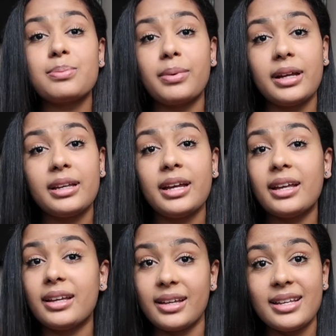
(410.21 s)

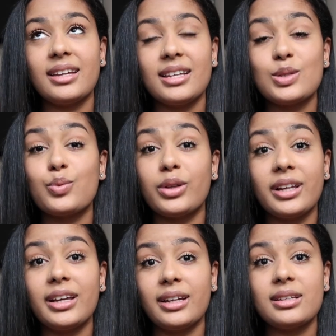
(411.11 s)
Splenda is really
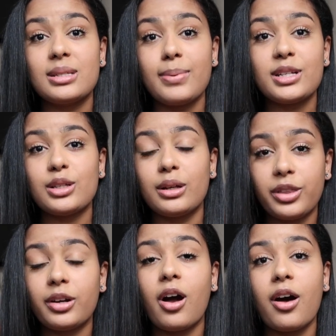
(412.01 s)
good, especially with
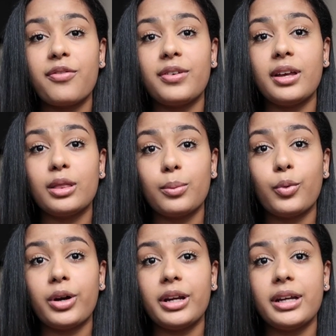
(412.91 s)
your coffee in the
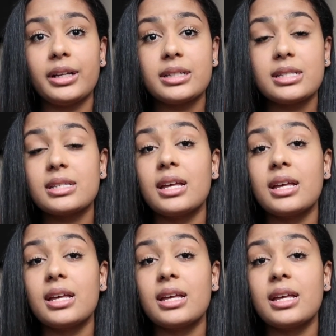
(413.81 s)
mornings